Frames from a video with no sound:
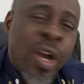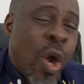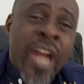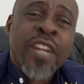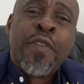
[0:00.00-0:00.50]

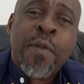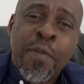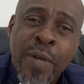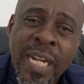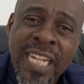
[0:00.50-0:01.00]
or any form
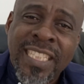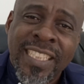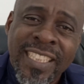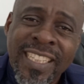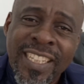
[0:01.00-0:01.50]
of
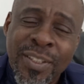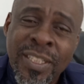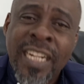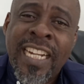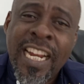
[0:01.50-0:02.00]
Bugatti?
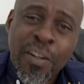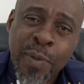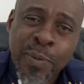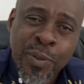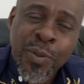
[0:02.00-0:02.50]
Those are the kind of
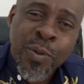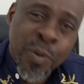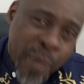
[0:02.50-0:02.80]
people who